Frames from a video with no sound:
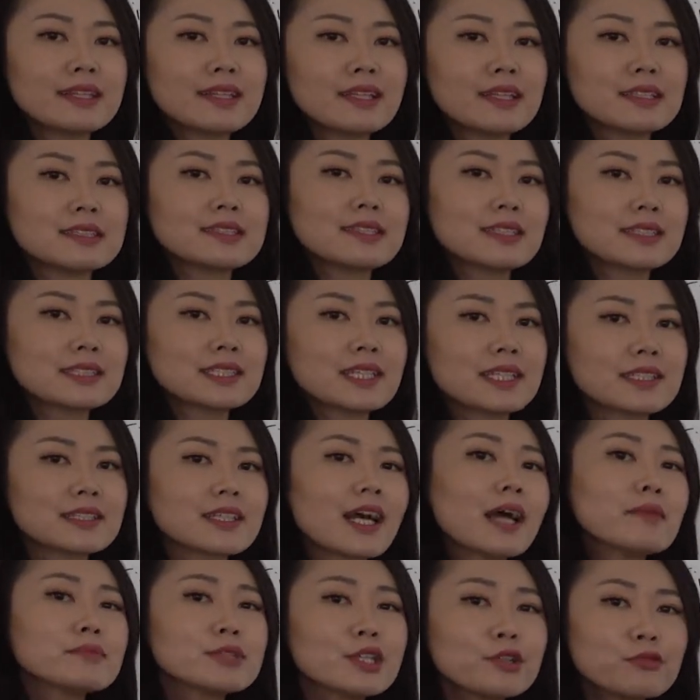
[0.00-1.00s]
distance and
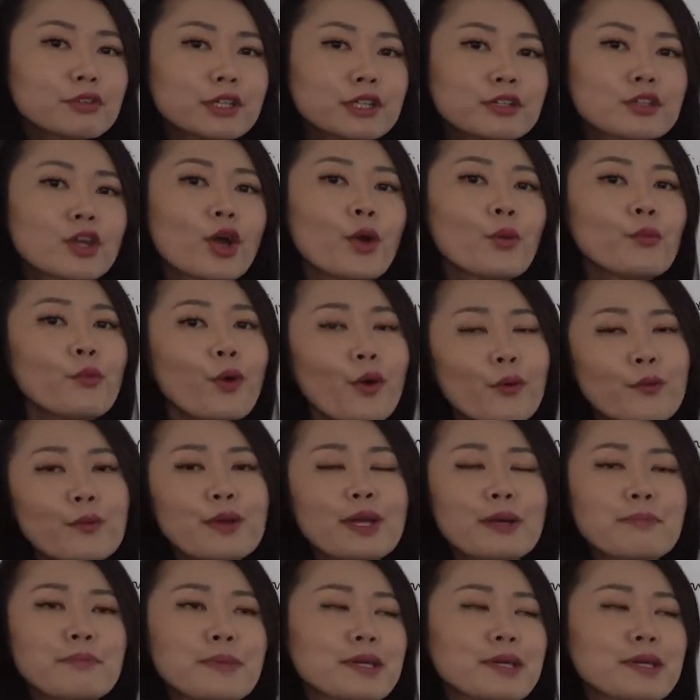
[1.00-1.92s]
time, so we know what we are